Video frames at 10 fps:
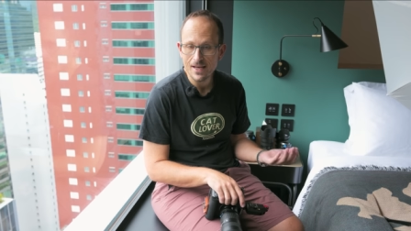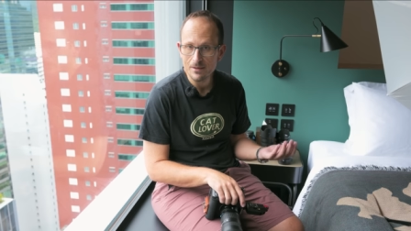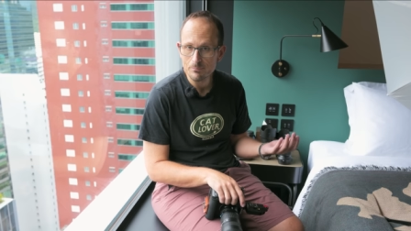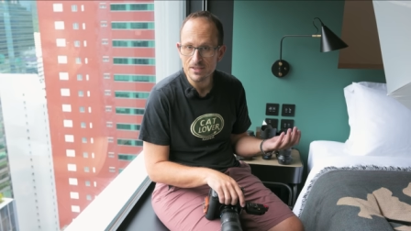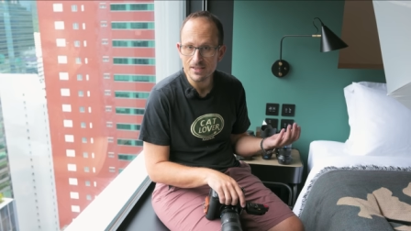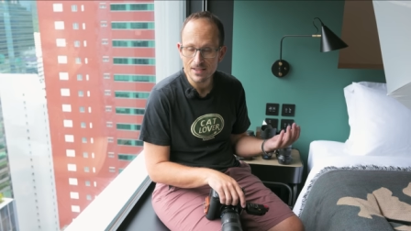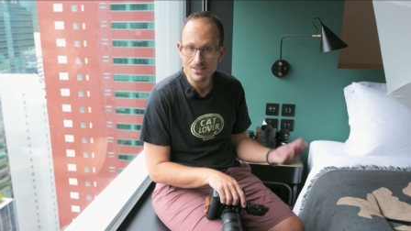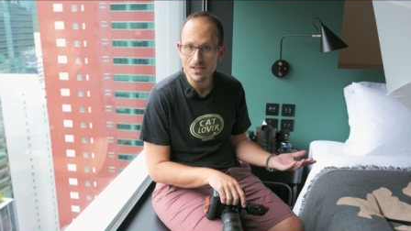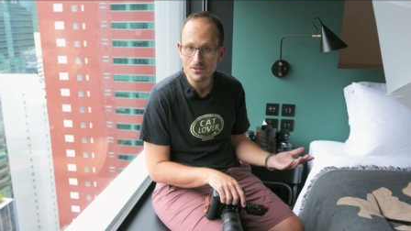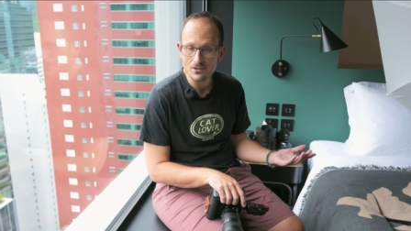can be
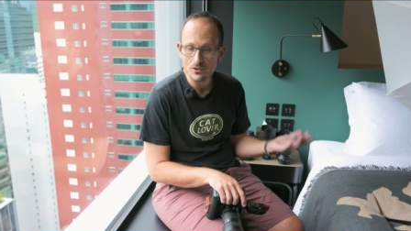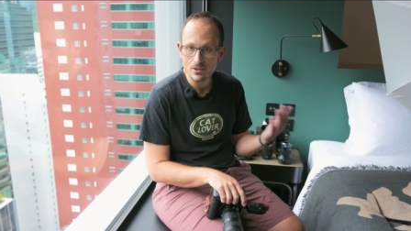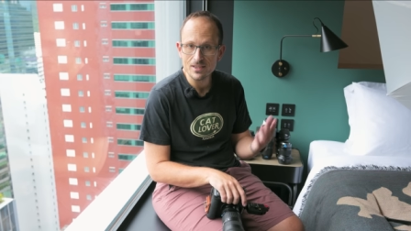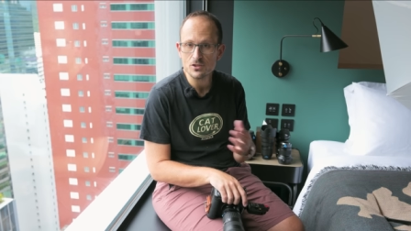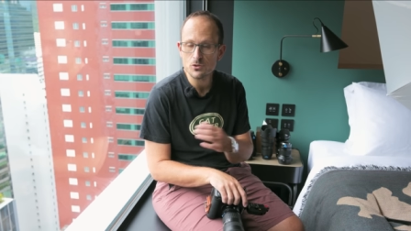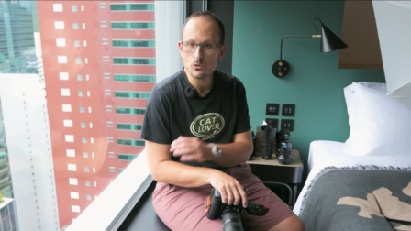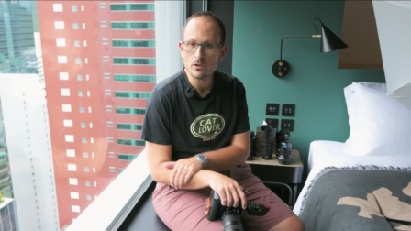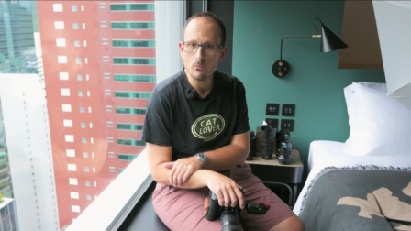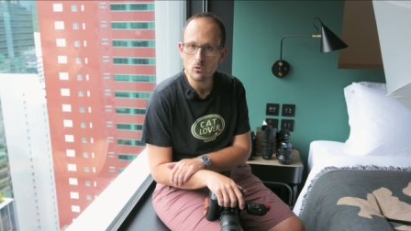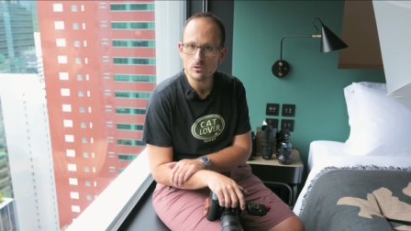another. So let's shoot
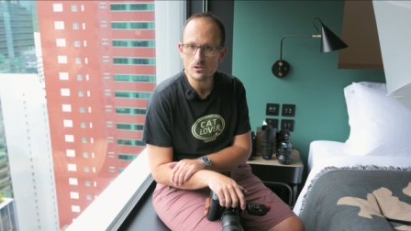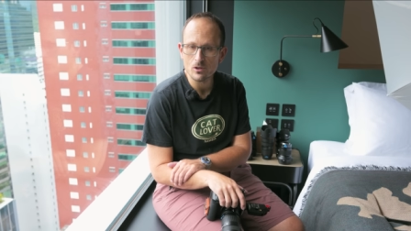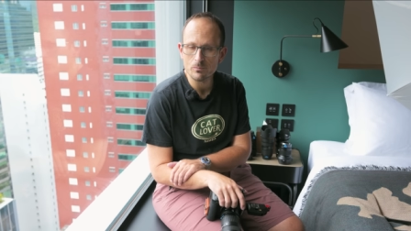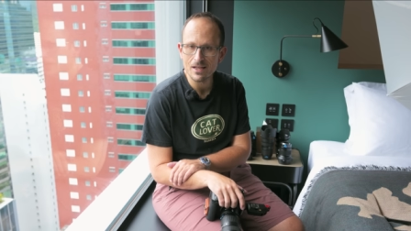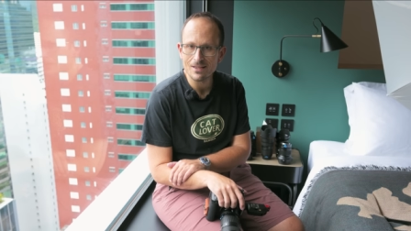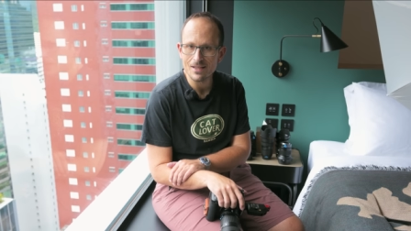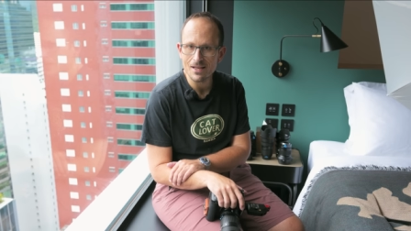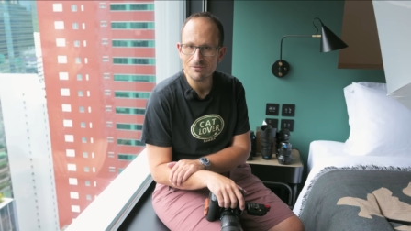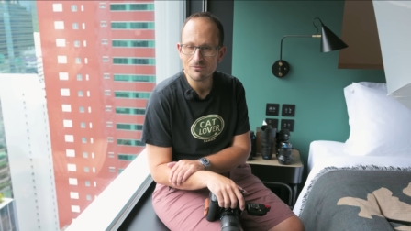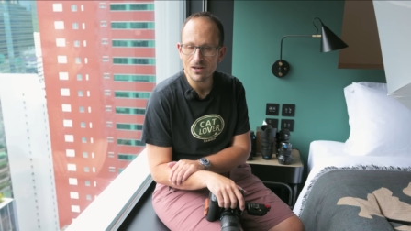them all stopped down to
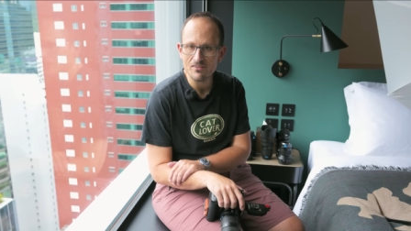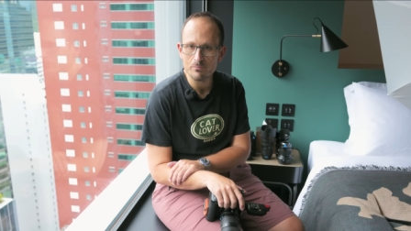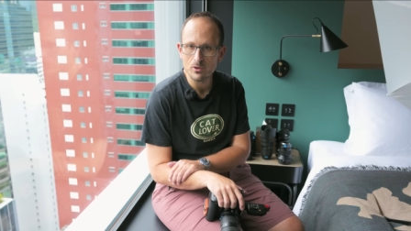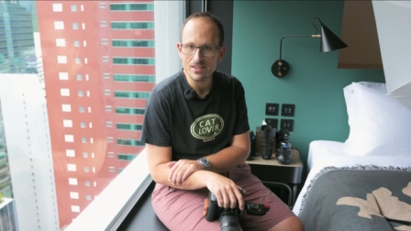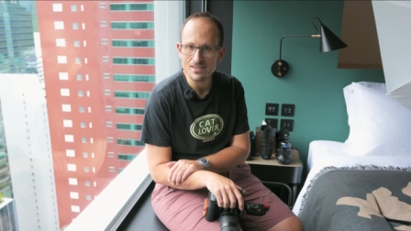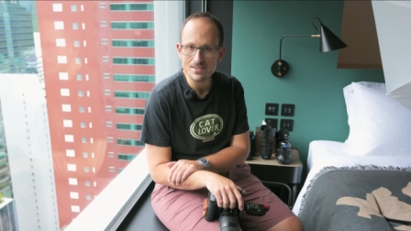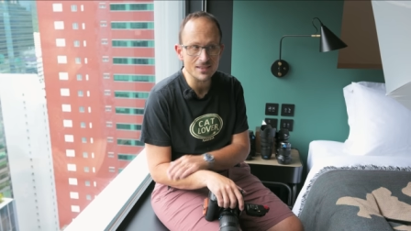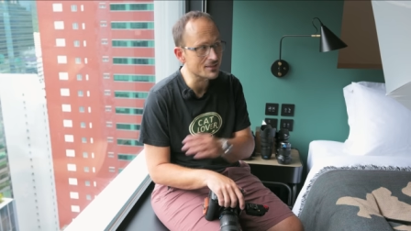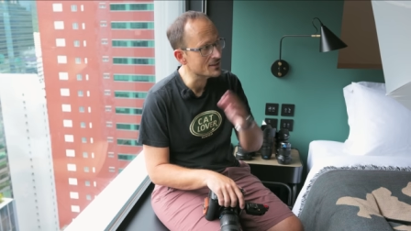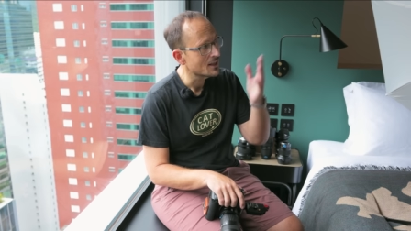
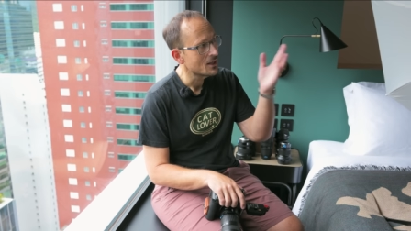f/5.6